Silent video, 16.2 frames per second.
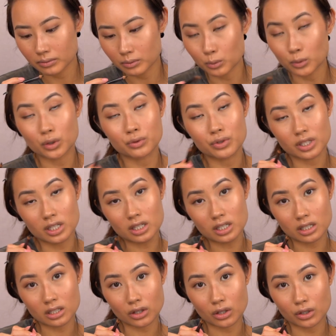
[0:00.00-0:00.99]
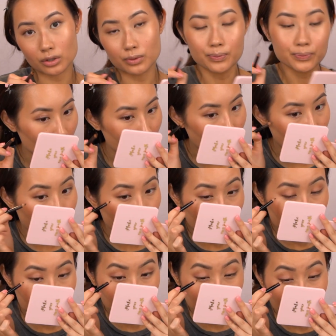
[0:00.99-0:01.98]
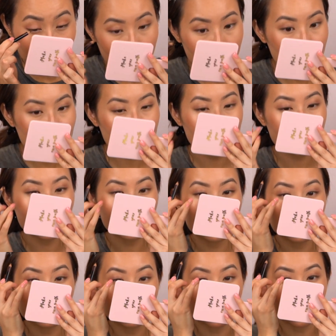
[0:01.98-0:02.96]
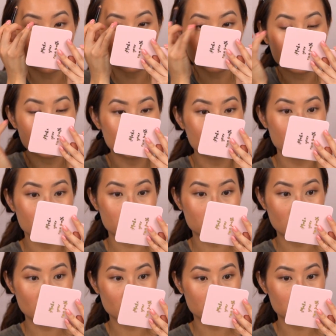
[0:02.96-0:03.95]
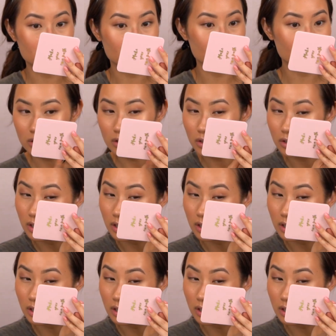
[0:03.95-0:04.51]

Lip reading: Water resistant though, not waterproof. I'm actually not a huge fan of waterproof makeup though. It's too